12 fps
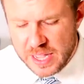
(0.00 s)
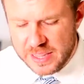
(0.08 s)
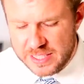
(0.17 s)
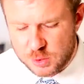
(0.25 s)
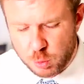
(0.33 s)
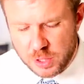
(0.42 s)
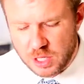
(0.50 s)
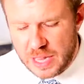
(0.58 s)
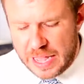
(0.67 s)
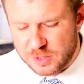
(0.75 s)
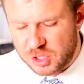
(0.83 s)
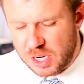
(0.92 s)
This would
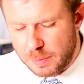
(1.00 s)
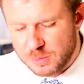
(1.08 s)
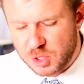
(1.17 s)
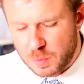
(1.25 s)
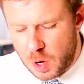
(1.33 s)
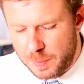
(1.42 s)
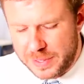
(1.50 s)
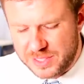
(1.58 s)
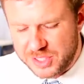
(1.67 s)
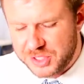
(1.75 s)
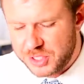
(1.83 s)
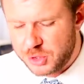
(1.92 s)
allow some small
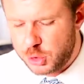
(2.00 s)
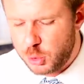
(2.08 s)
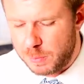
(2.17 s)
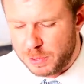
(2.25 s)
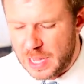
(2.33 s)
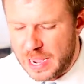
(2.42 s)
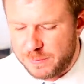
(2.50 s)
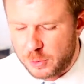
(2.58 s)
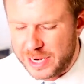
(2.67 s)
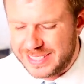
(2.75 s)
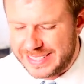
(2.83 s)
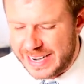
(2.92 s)
businesses to apply
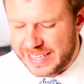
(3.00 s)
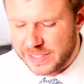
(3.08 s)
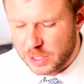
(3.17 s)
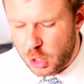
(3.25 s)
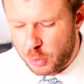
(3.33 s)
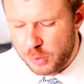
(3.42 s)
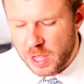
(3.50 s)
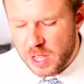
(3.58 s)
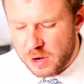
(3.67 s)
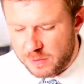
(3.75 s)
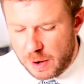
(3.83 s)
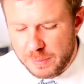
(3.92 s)
for a second loan
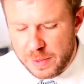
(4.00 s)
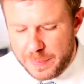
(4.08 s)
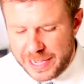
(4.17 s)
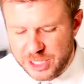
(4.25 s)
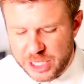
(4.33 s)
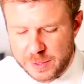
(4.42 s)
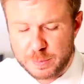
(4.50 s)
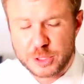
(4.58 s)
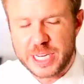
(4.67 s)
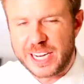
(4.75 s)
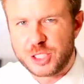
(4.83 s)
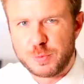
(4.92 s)
from the Paycheck
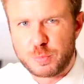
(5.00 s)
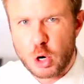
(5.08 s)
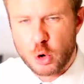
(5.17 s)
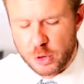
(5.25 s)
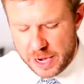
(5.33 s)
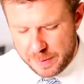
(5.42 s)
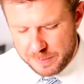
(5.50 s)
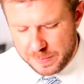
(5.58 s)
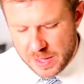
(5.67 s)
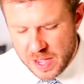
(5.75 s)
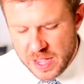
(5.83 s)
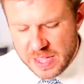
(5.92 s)
Protection Program.
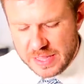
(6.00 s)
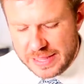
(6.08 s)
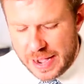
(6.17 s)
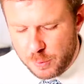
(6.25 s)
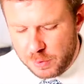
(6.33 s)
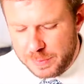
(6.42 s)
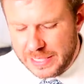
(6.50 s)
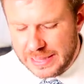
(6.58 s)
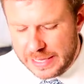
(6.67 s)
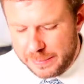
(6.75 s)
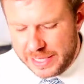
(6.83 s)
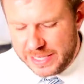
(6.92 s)
That would be
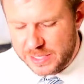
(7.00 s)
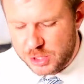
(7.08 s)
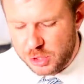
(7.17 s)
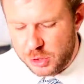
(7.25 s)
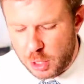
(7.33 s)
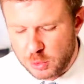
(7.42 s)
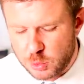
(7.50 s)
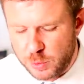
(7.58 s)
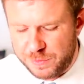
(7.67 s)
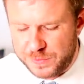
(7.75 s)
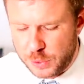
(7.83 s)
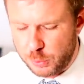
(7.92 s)
limited to those
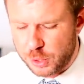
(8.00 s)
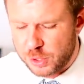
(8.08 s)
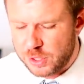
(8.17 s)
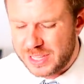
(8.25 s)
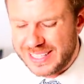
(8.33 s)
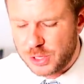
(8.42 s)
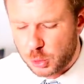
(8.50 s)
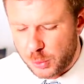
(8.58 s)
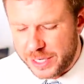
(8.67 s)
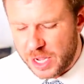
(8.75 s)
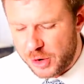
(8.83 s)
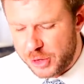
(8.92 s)
with fewer than
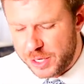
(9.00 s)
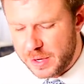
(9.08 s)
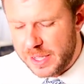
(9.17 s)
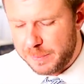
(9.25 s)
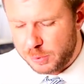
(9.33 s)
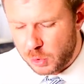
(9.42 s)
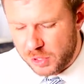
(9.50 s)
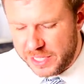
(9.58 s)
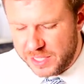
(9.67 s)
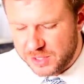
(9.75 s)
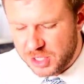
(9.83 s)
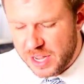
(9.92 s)
three hundred
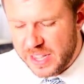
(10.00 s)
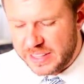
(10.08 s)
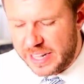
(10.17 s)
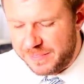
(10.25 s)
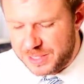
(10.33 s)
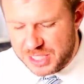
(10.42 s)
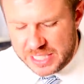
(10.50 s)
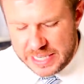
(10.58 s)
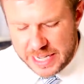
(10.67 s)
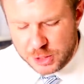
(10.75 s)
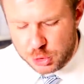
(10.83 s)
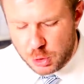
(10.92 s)
employees that have seen
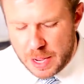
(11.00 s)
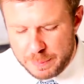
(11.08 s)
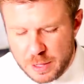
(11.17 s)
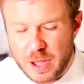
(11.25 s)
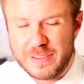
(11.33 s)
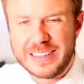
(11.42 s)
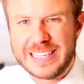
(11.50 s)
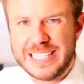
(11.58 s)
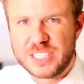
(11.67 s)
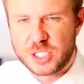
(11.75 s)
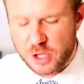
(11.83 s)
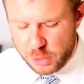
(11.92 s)
a drop of at
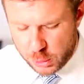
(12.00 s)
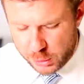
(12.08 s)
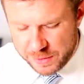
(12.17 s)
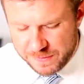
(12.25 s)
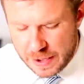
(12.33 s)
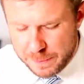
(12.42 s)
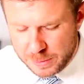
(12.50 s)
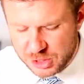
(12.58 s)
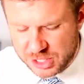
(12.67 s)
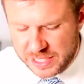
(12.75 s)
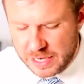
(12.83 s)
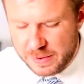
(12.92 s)
least thirty-five
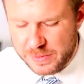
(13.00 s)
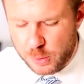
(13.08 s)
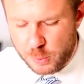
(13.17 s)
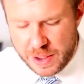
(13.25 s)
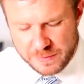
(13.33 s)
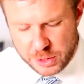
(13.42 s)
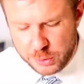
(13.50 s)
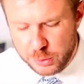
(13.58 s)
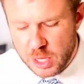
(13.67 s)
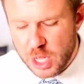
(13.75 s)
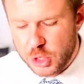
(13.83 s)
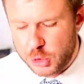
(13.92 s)
percent of their revenue
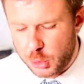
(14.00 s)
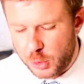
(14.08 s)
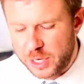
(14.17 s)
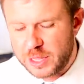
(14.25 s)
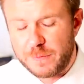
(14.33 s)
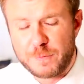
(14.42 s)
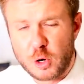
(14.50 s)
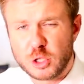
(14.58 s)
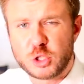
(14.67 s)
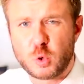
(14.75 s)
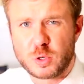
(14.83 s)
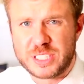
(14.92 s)
during the
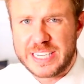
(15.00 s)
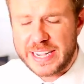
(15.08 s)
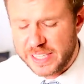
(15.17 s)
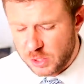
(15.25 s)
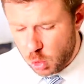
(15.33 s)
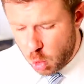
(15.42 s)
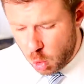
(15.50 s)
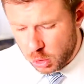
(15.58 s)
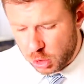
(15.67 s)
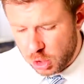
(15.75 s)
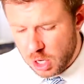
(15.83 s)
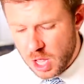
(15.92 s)
first or second
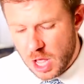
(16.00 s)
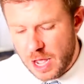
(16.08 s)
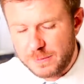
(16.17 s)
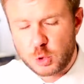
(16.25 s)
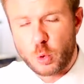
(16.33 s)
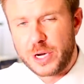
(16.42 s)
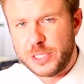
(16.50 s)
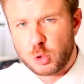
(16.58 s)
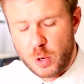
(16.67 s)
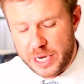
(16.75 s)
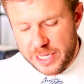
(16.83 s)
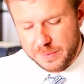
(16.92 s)
quarter of twenty
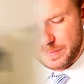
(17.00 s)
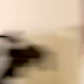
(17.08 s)
twenty.